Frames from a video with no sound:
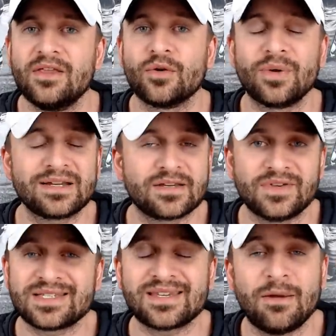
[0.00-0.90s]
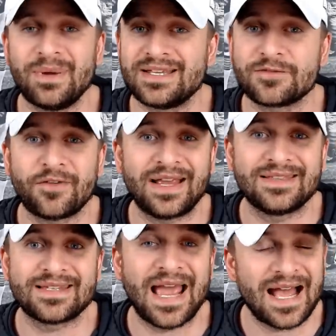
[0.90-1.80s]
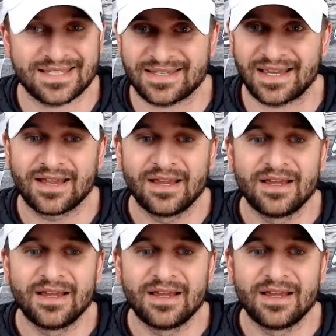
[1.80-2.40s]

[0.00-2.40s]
The rest of his tape is fantastic.